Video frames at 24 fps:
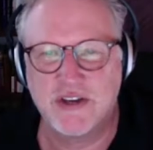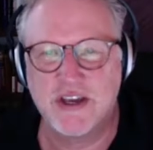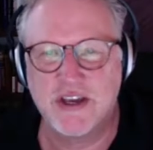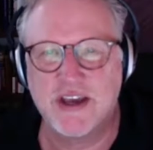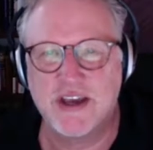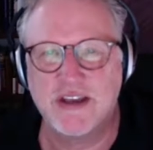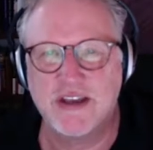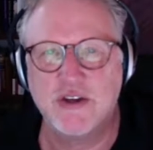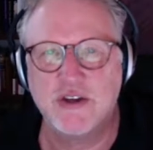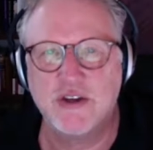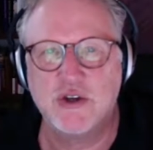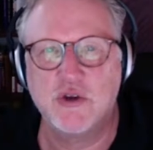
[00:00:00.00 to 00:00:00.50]

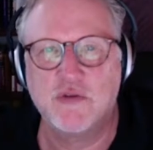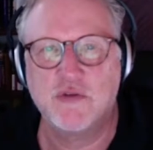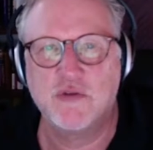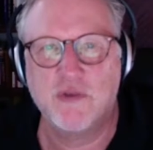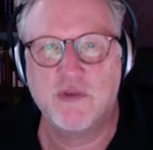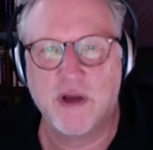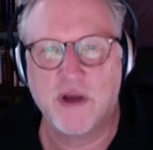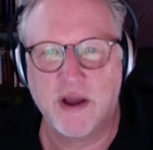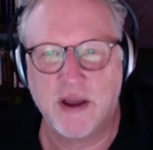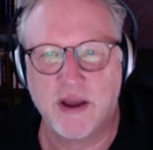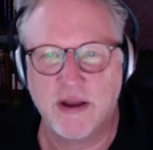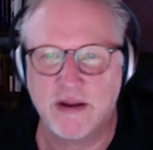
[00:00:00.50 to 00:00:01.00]
and ye shall
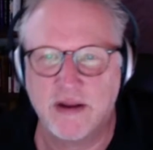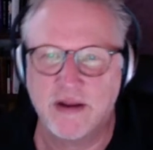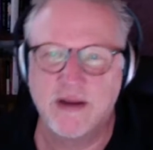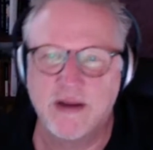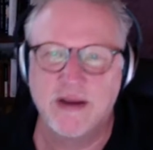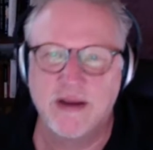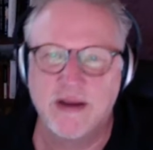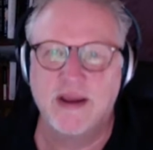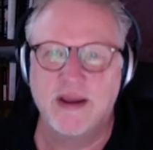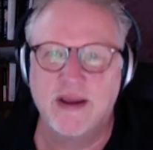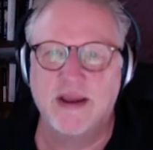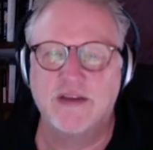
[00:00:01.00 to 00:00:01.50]
find.
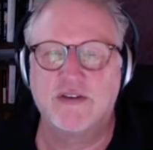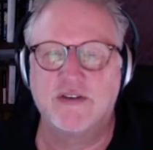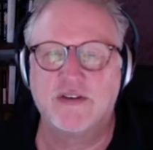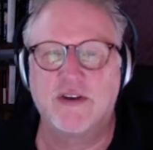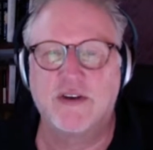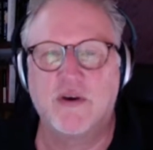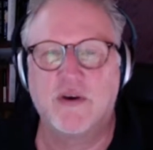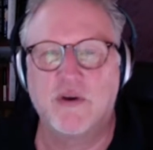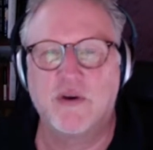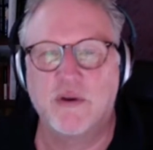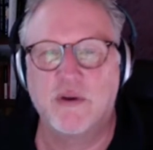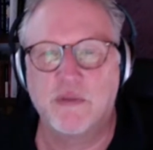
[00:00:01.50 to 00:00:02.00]
And
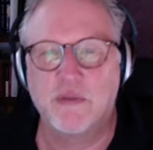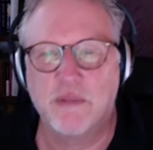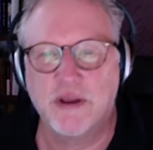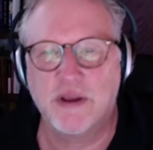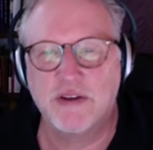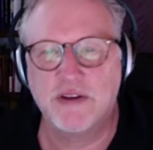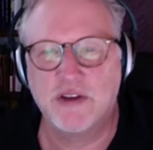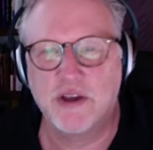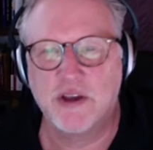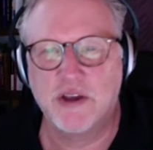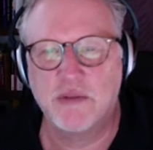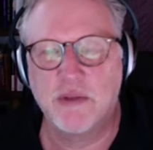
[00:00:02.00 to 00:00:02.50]
so it
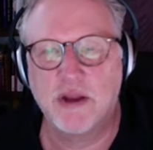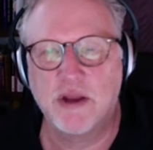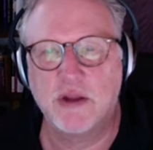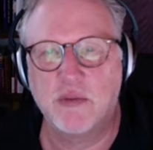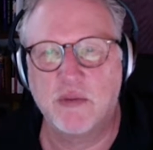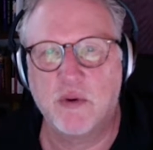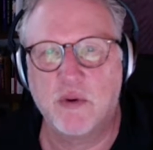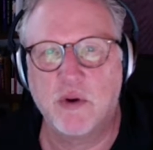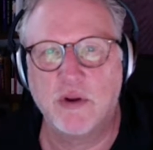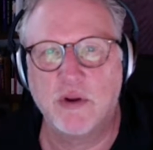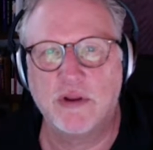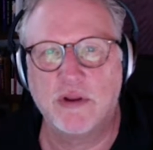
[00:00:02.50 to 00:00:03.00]
basically made the
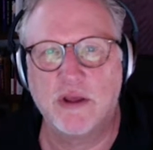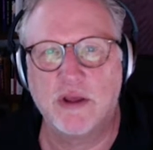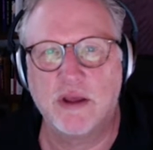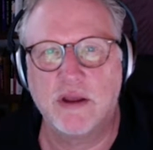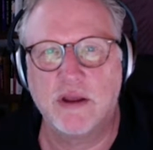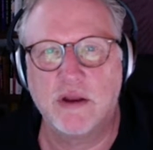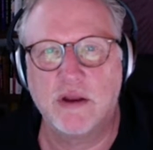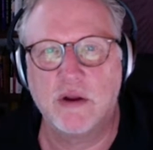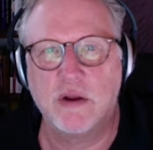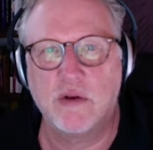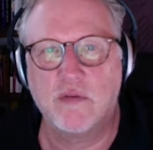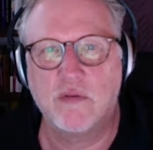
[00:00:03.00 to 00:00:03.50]
point that
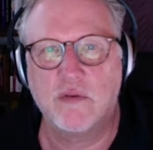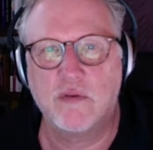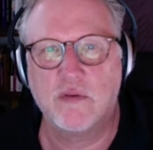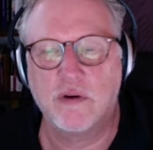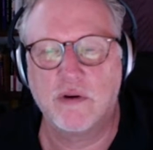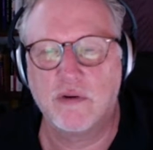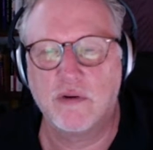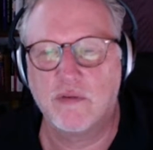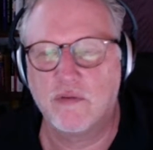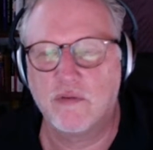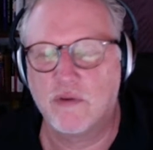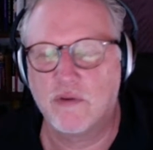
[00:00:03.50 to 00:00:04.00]

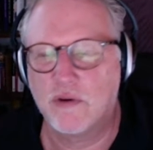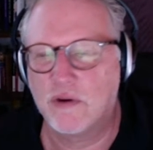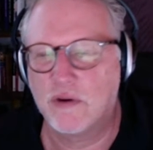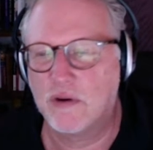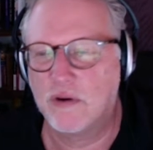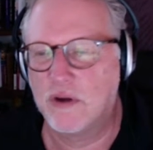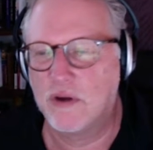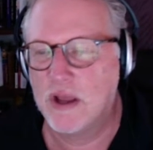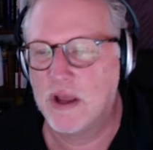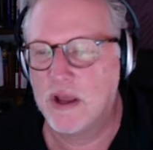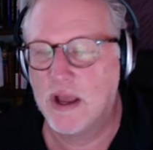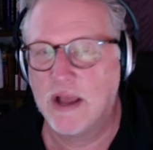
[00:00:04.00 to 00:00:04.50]

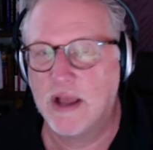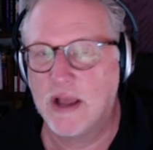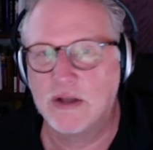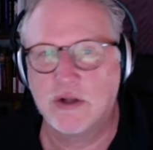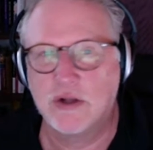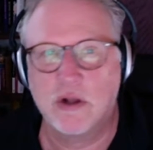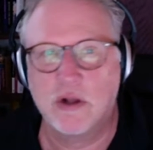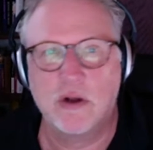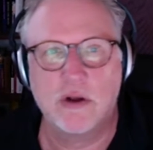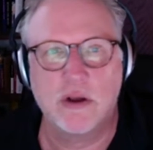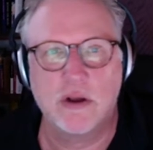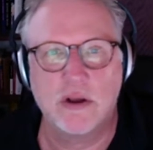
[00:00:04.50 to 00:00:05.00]
for as
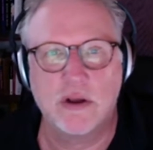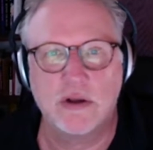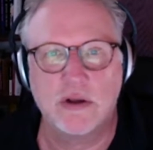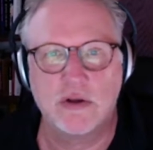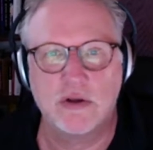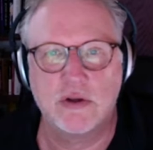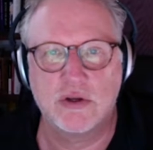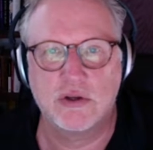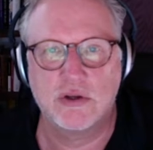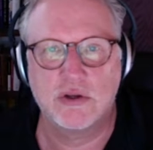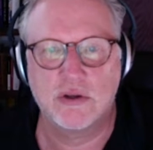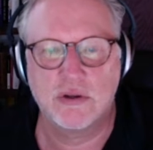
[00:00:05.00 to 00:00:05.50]
long
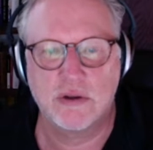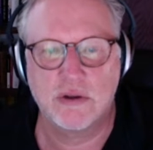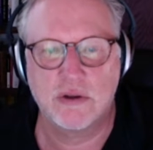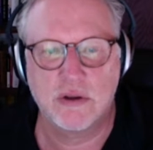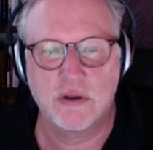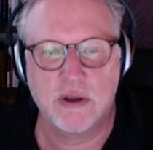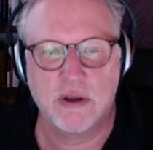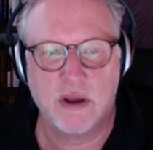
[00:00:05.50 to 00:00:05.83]
as